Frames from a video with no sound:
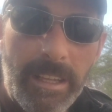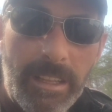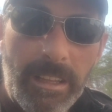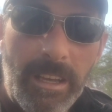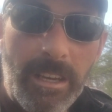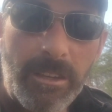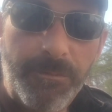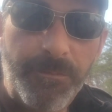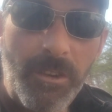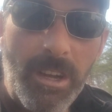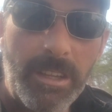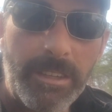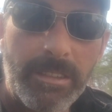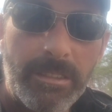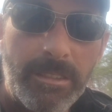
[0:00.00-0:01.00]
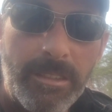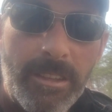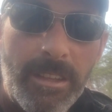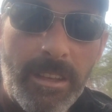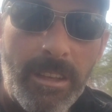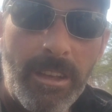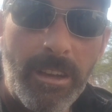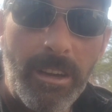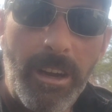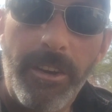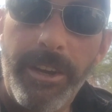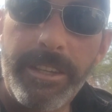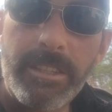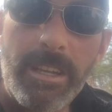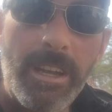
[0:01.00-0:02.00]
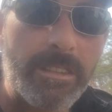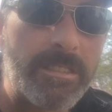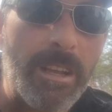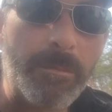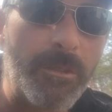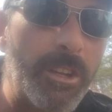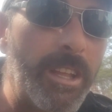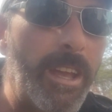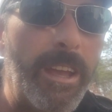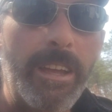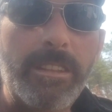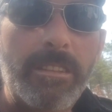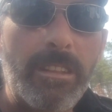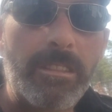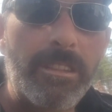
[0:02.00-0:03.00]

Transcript: a lot of fun. Alright guys, I'm going to end it